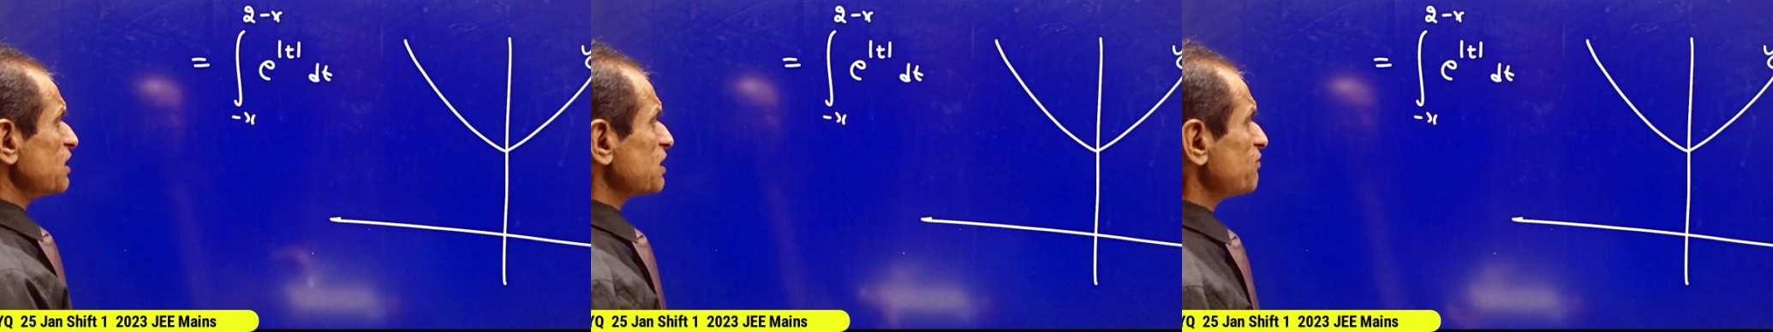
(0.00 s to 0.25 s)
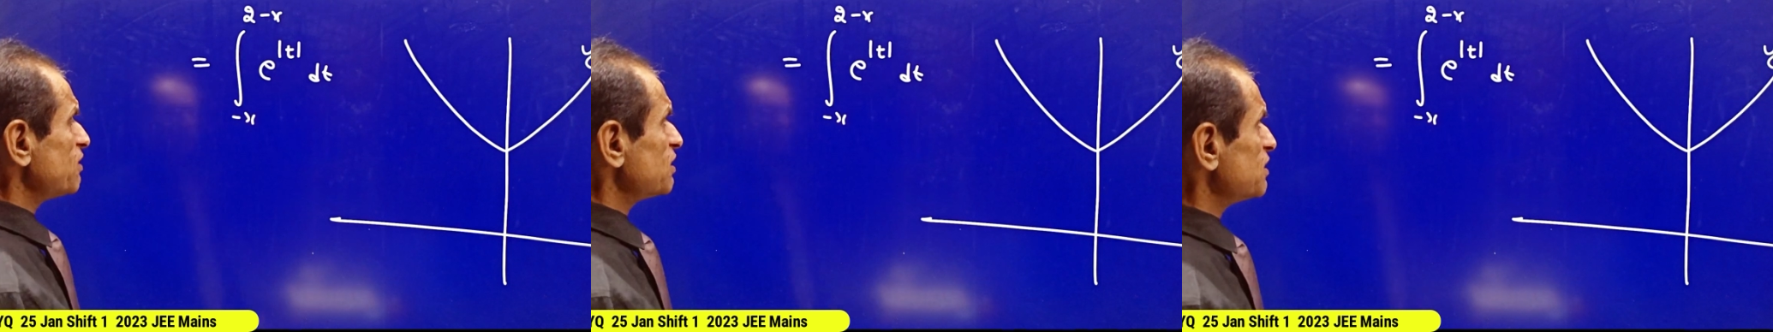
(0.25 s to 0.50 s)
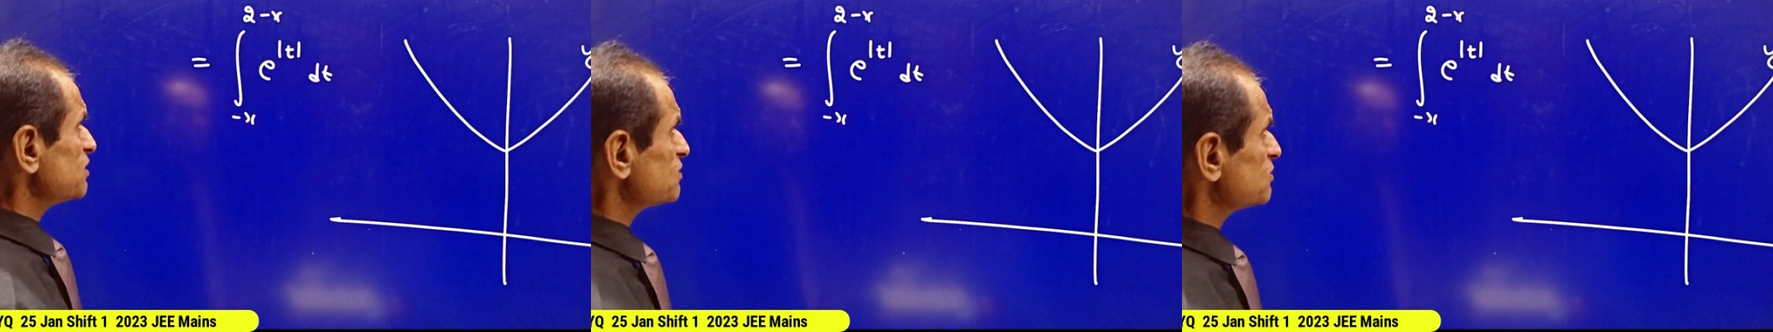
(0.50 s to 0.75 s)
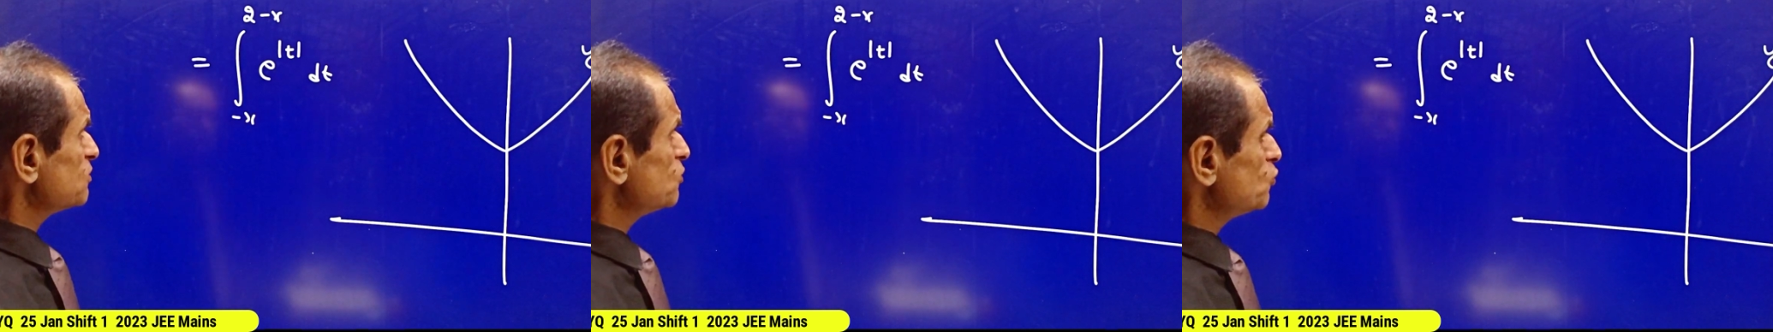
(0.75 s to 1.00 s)
interval
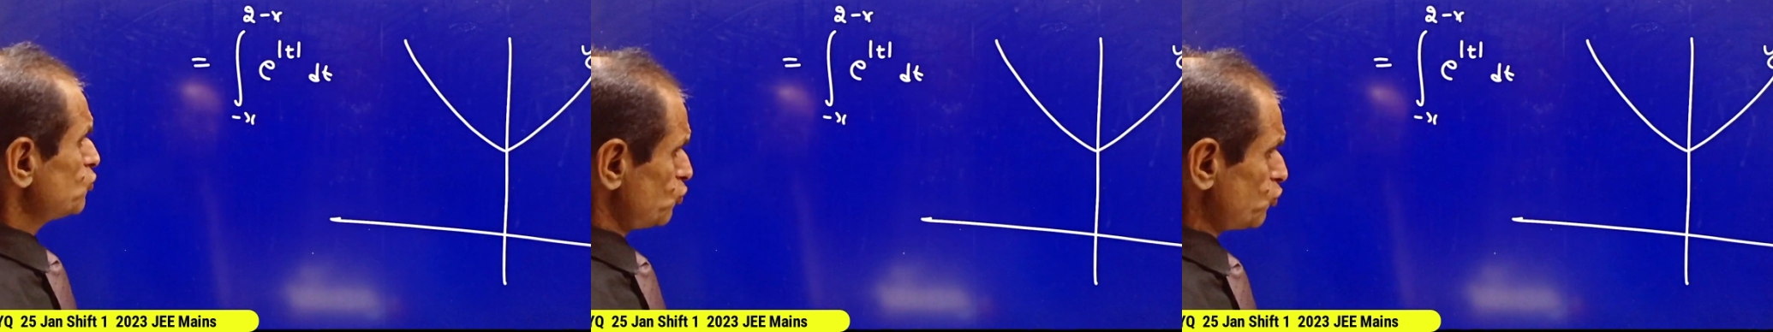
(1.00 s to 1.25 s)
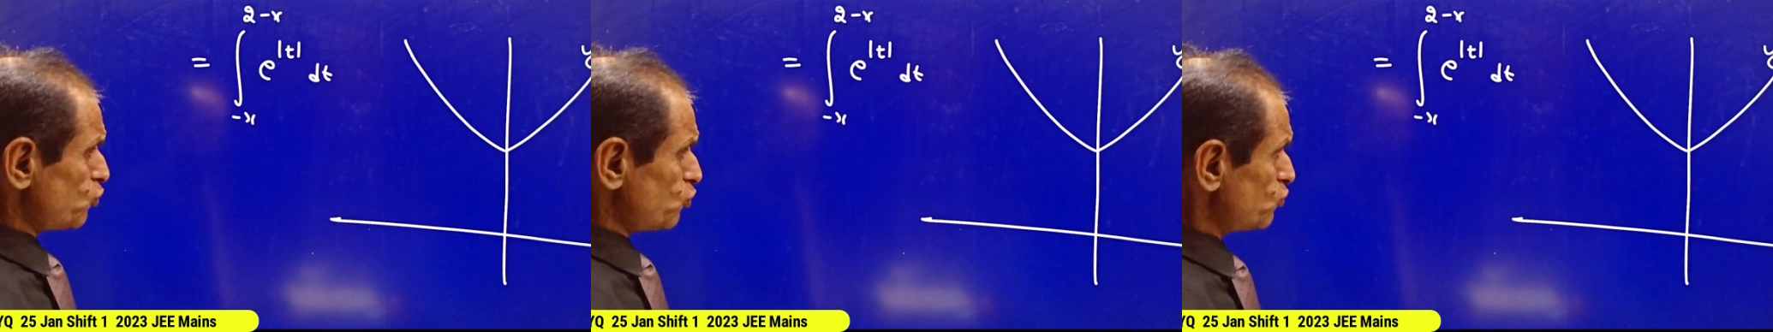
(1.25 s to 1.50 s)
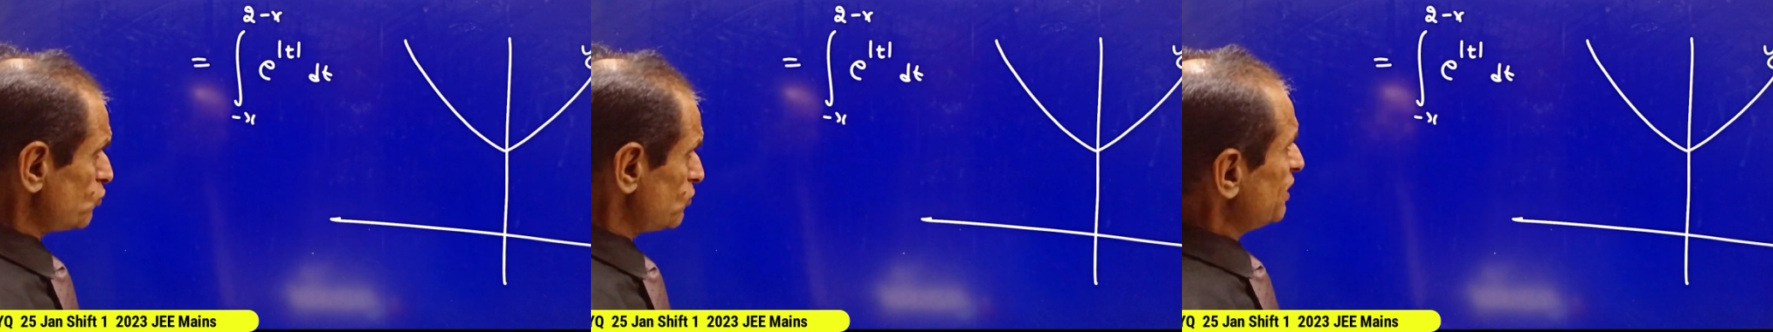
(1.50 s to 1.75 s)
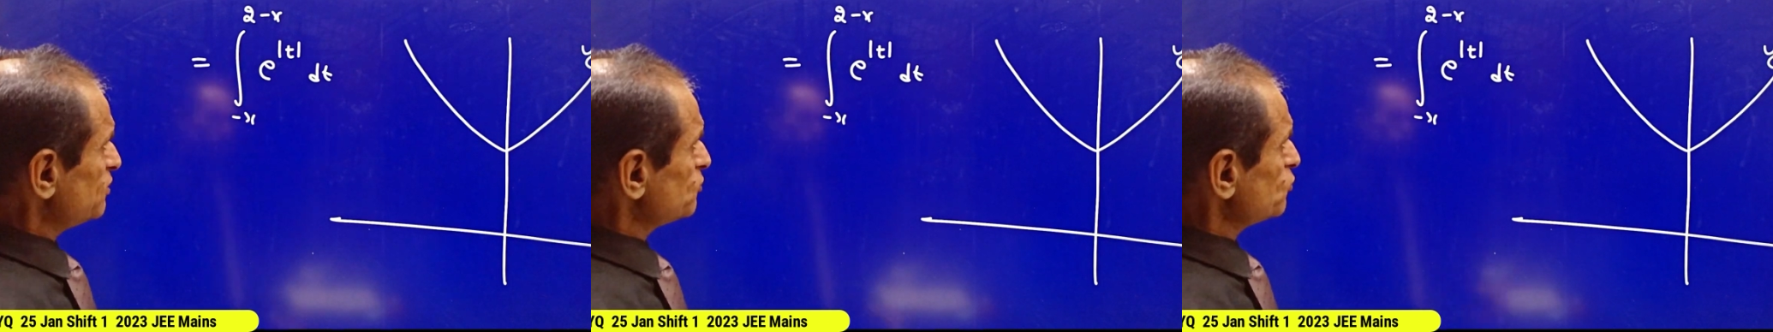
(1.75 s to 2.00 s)
is 2.
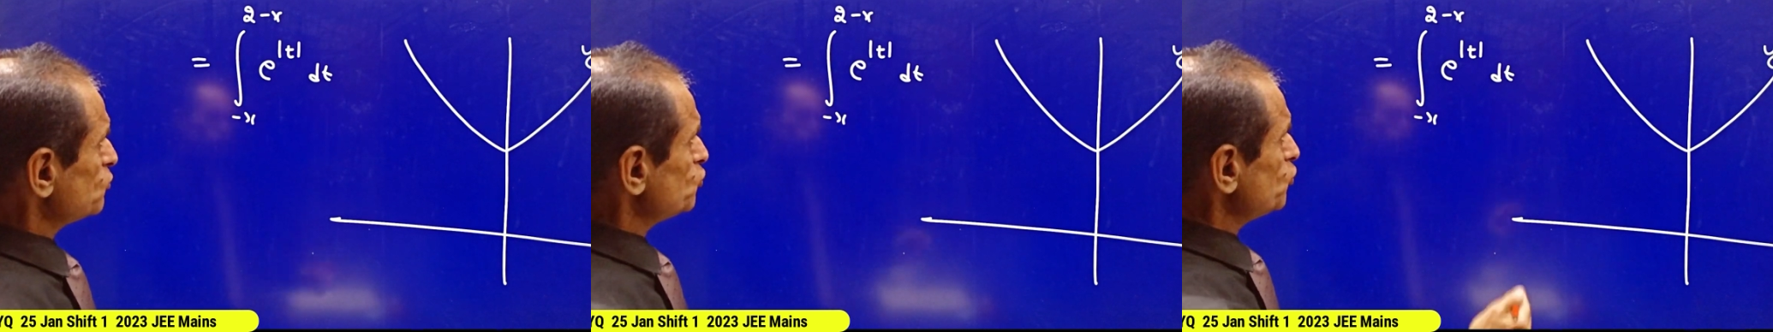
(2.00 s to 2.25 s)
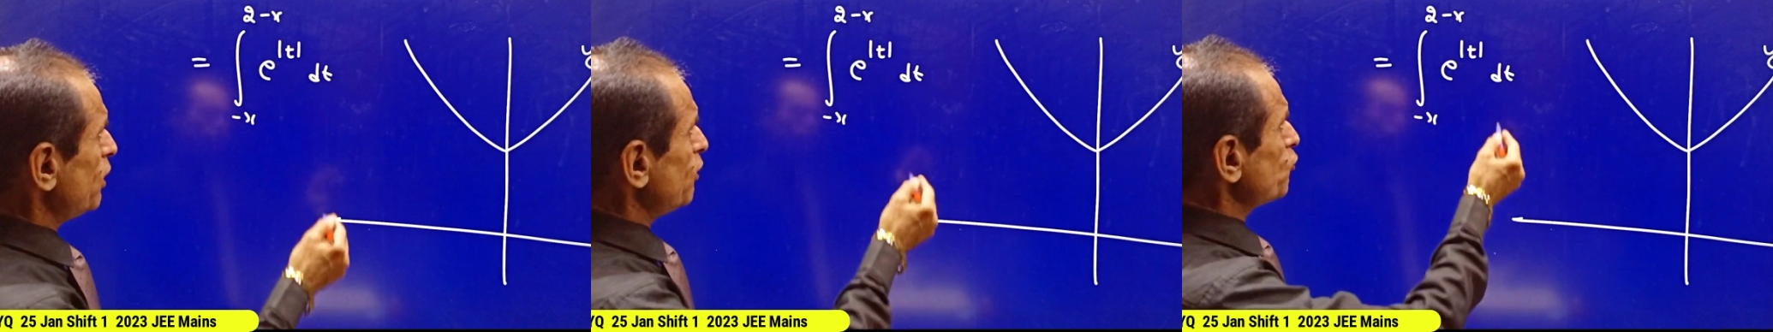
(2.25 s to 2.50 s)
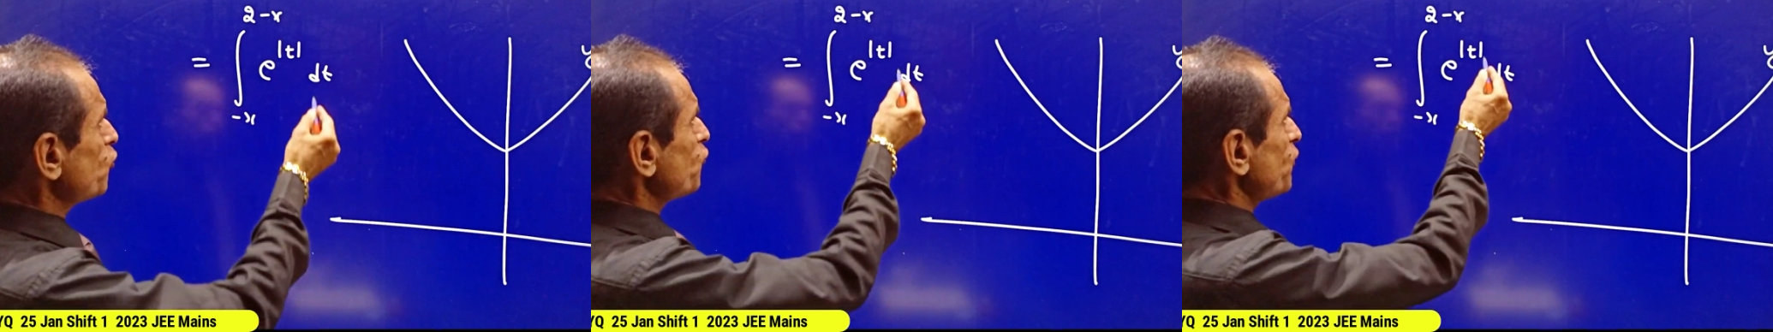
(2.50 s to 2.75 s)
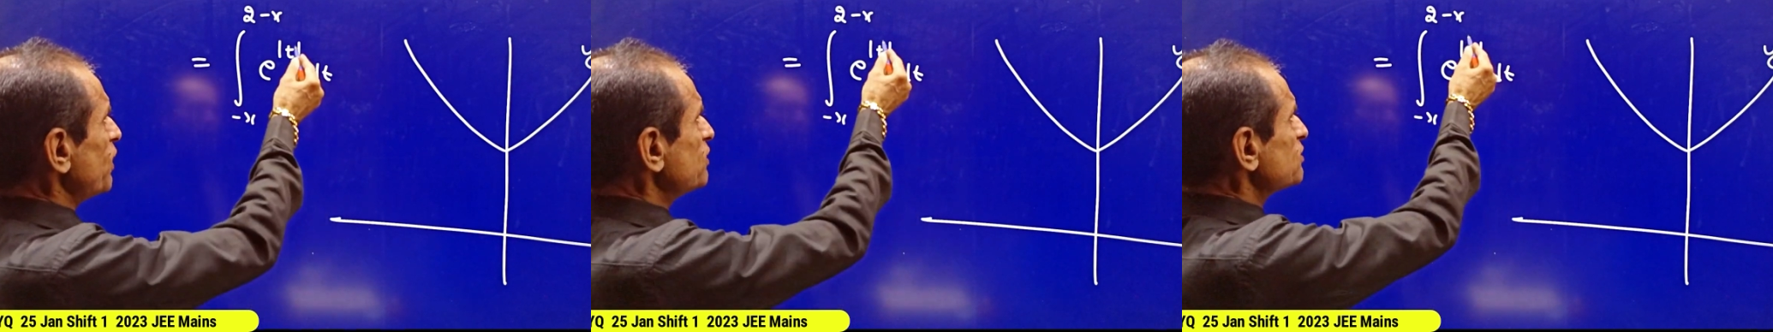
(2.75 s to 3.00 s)
That is, you have to
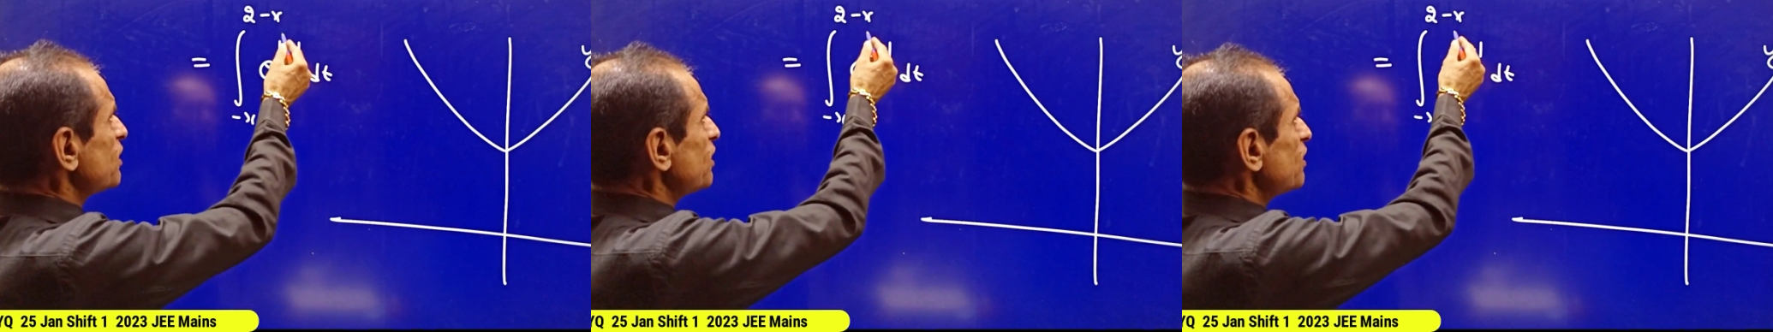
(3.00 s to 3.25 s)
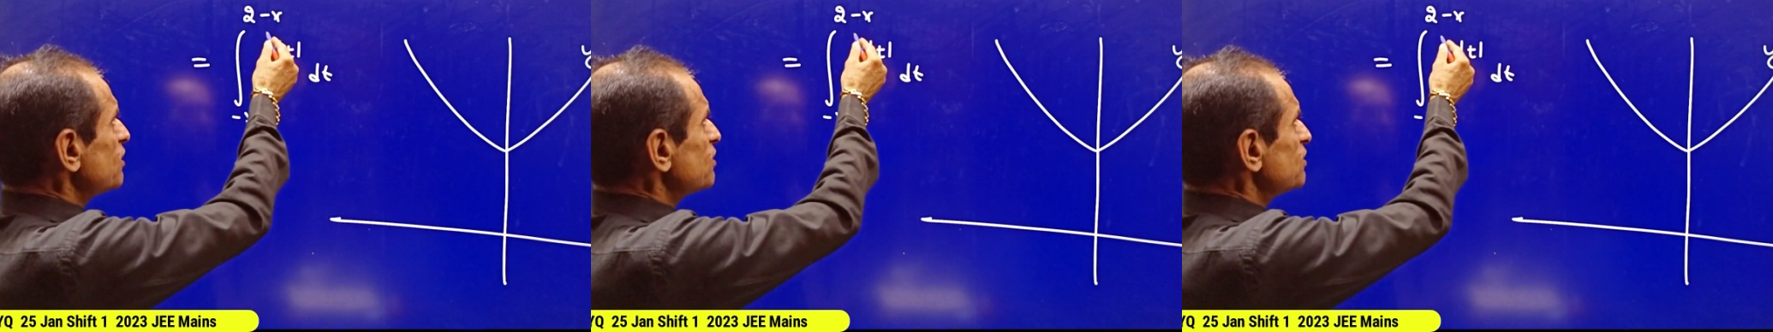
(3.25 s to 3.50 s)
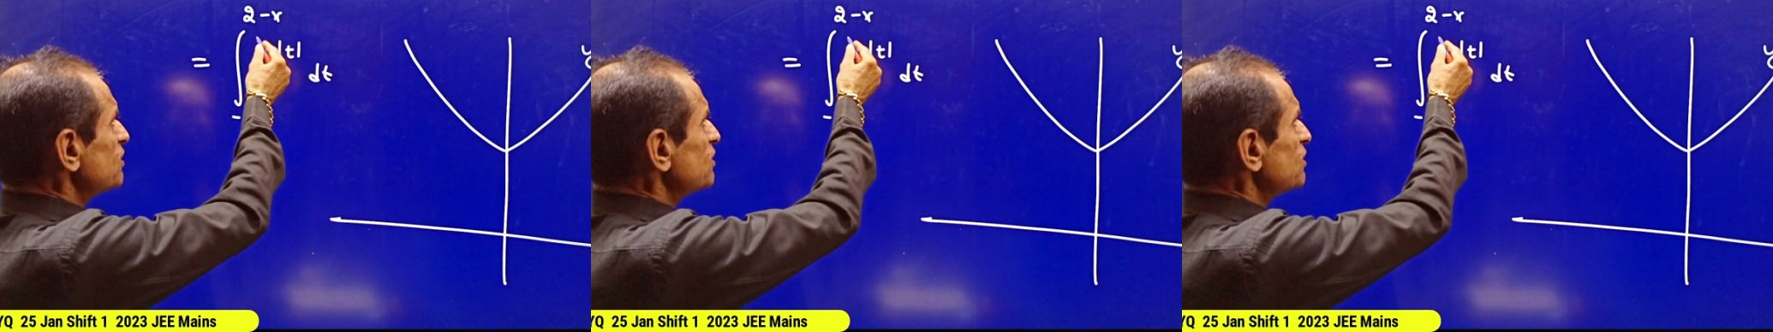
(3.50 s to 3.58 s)
find the